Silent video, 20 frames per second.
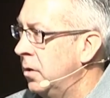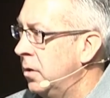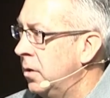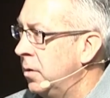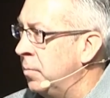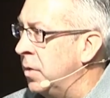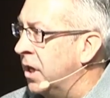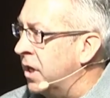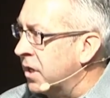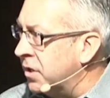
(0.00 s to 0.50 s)

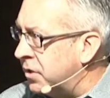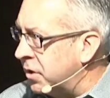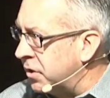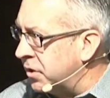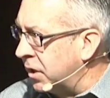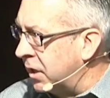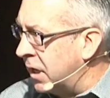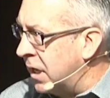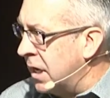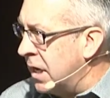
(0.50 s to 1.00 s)
Because there's a
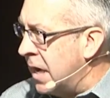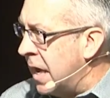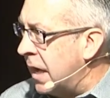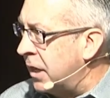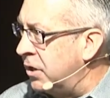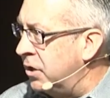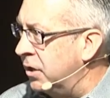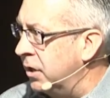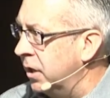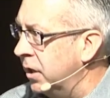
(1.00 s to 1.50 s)

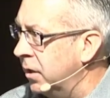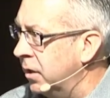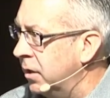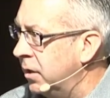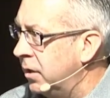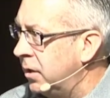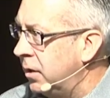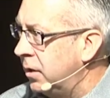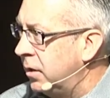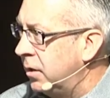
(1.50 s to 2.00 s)
connection
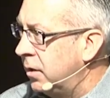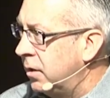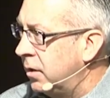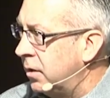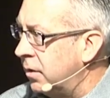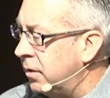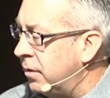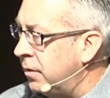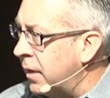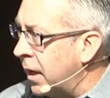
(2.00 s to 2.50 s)

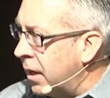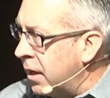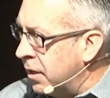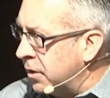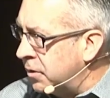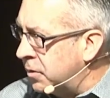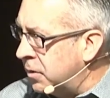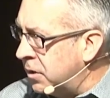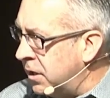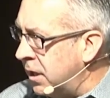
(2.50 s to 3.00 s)
that
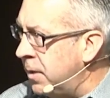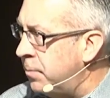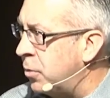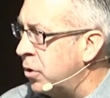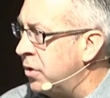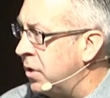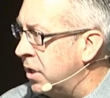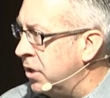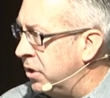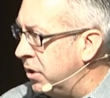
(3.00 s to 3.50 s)
is deeper
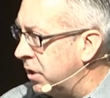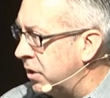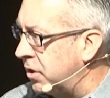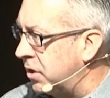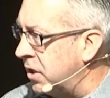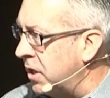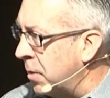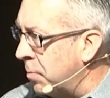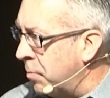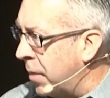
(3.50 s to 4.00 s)
than just the
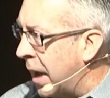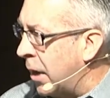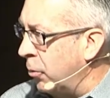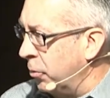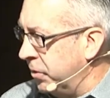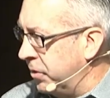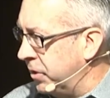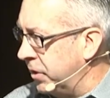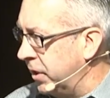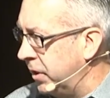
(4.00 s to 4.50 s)

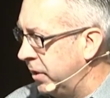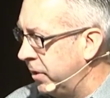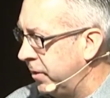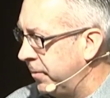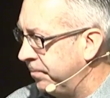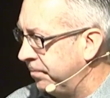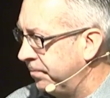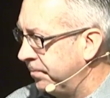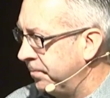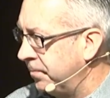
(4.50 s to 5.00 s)
abouts,
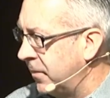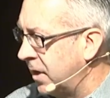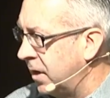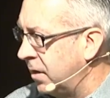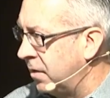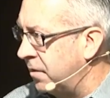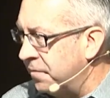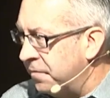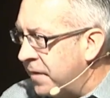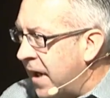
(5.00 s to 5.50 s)

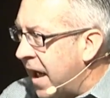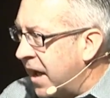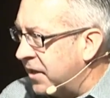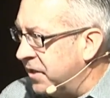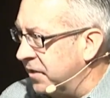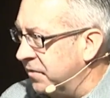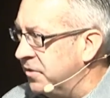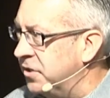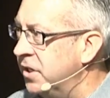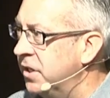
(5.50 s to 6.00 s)
the facts
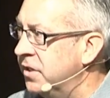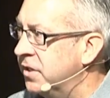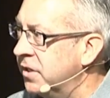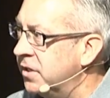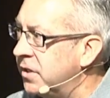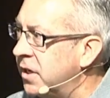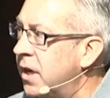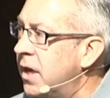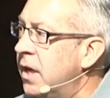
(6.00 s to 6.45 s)
of Jesus.